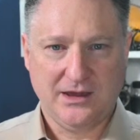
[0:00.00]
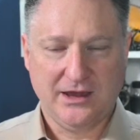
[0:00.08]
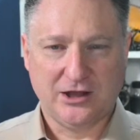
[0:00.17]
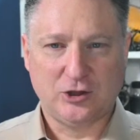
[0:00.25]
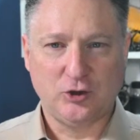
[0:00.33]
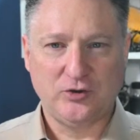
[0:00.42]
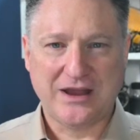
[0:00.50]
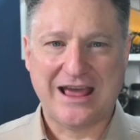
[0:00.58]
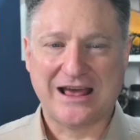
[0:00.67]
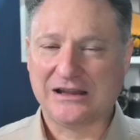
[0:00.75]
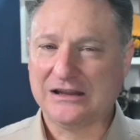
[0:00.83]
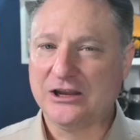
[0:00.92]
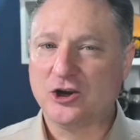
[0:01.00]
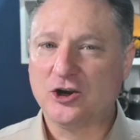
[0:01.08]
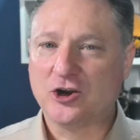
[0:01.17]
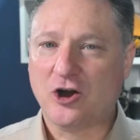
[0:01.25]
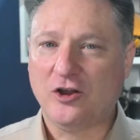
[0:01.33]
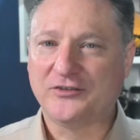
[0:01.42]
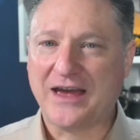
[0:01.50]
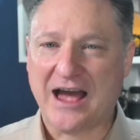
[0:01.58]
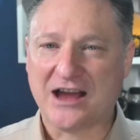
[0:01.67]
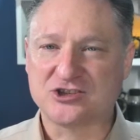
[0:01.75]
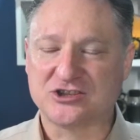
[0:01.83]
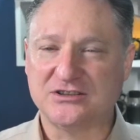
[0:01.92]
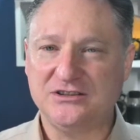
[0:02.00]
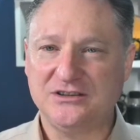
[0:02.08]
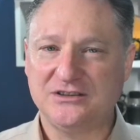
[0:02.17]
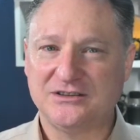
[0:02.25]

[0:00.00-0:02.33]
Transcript: Include a clear call to action,